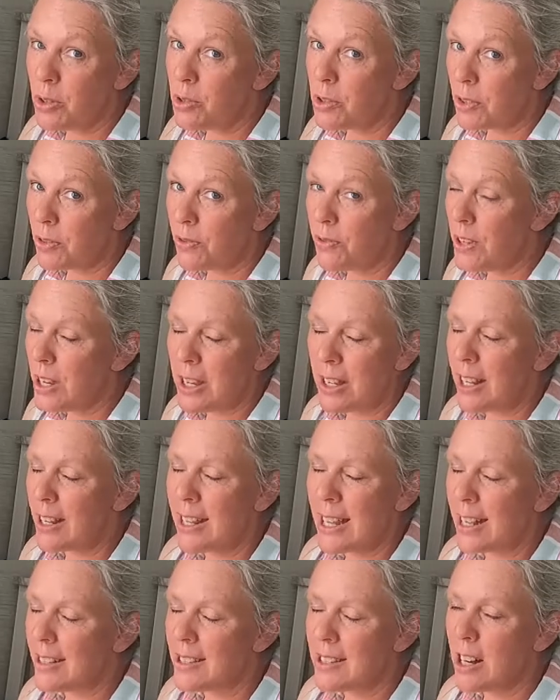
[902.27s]
use her feet,
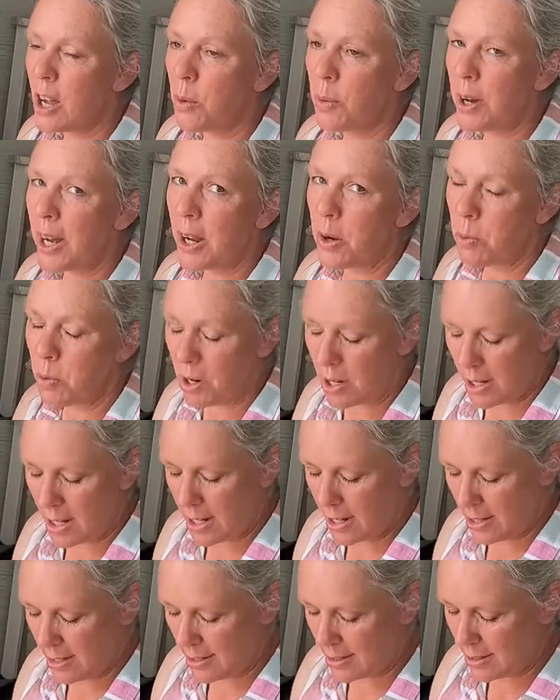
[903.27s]
and that's not what I
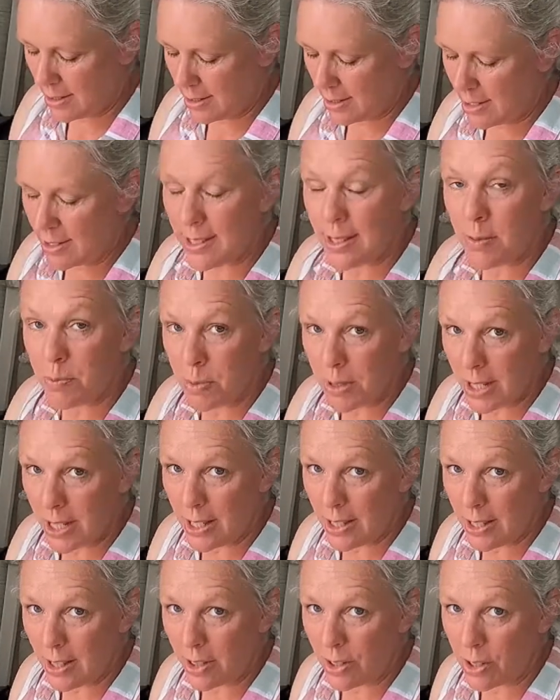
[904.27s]
want in this
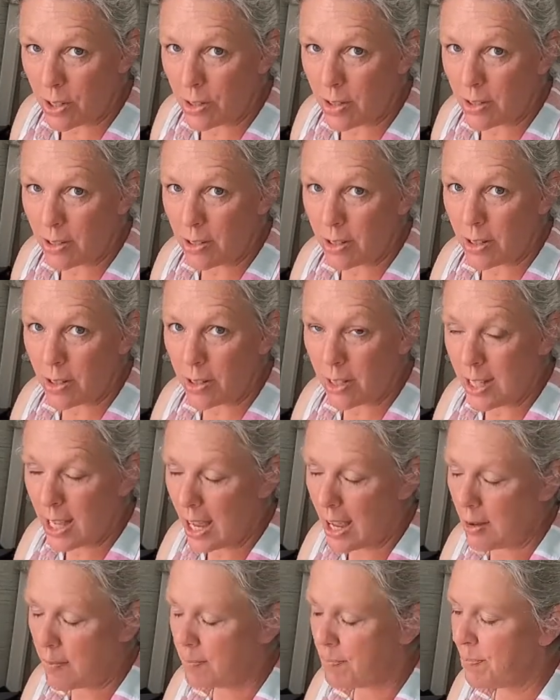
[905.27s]
particular
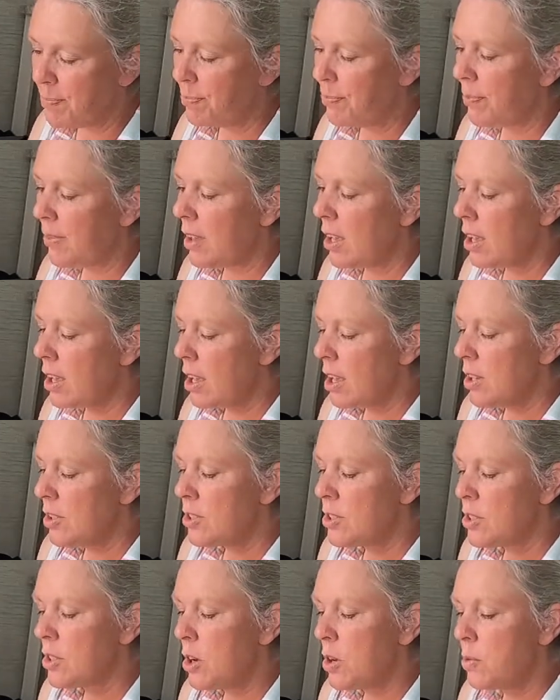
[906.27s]
game.
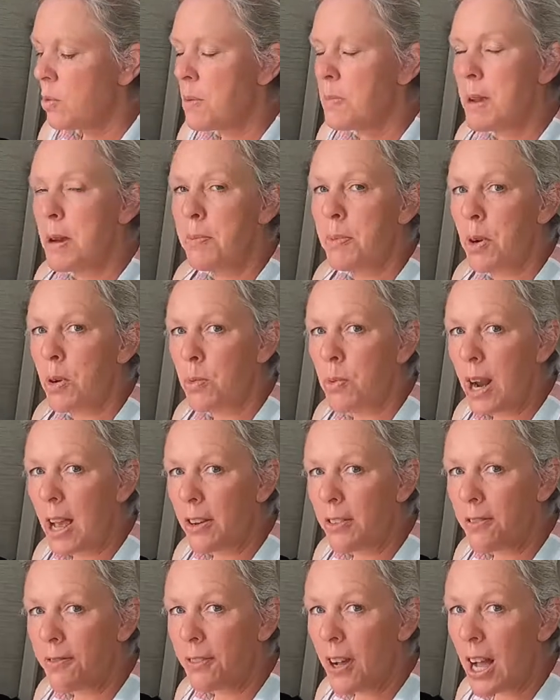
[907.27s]
So remember,
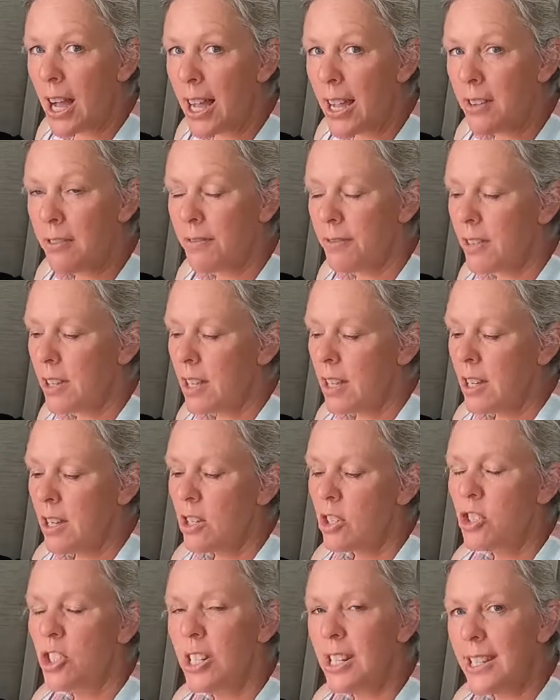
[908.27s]
round
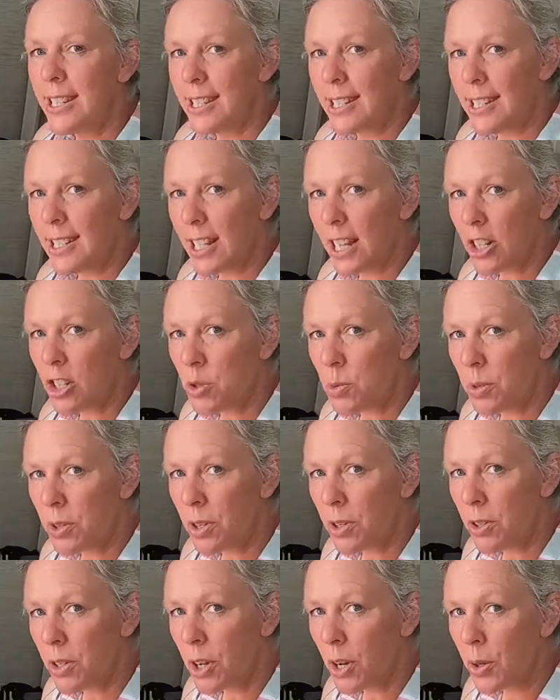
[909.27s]
5, she needs to touch
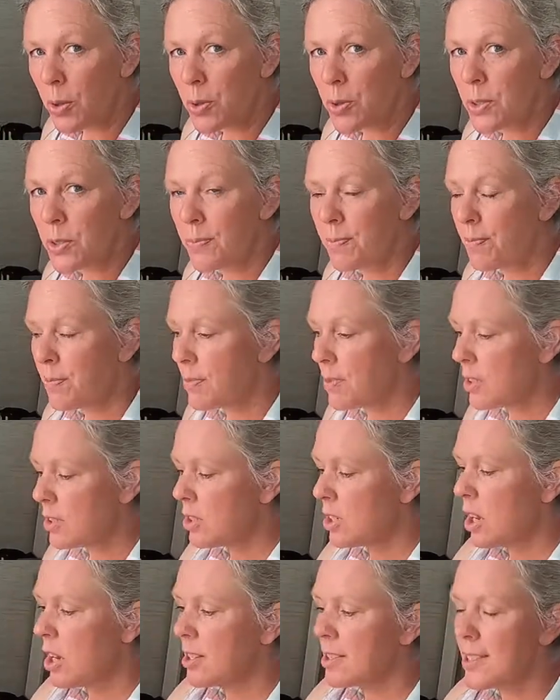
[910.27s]
with her nose.
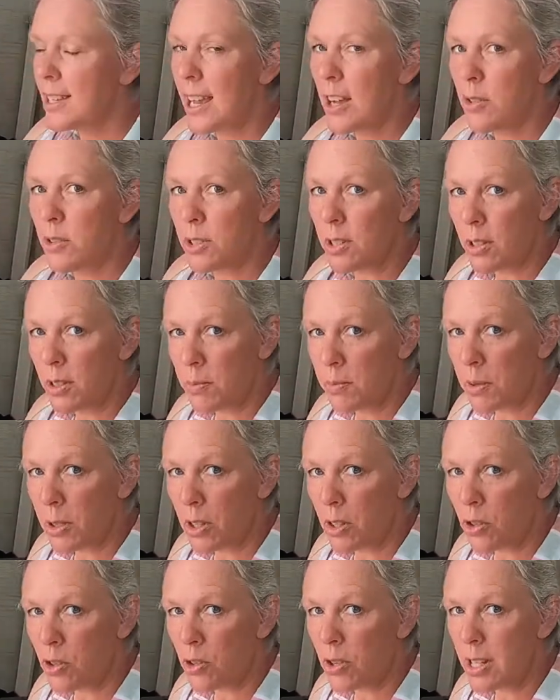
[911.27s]
Toss out,
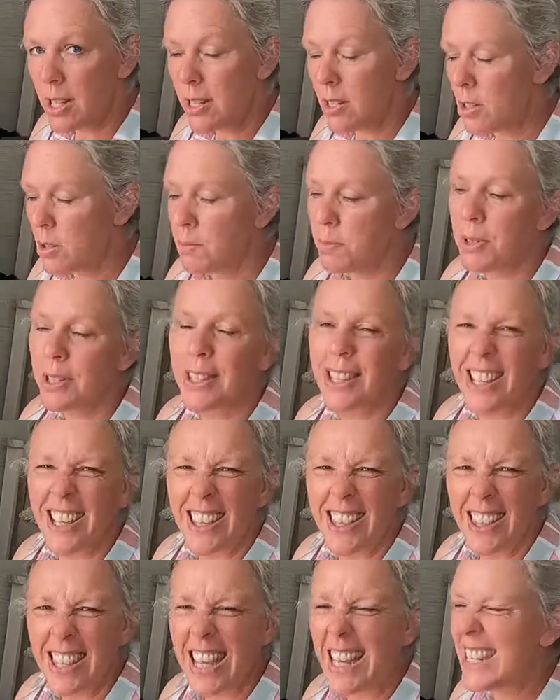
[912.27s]
put the treat or put
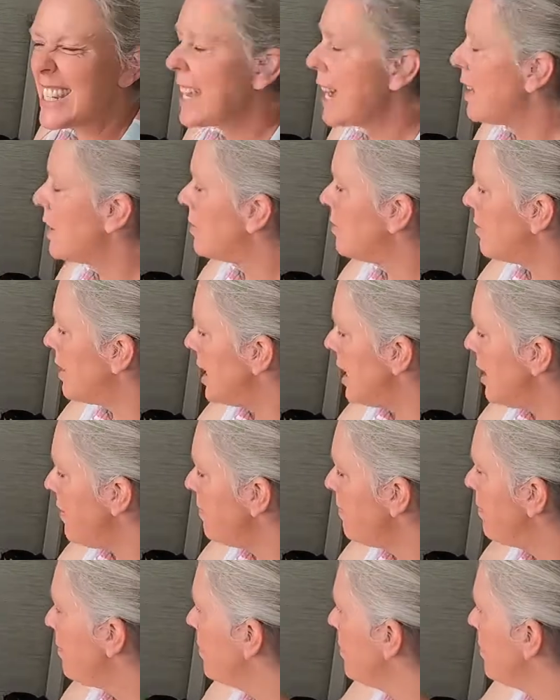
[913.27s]
the thing down. Ready?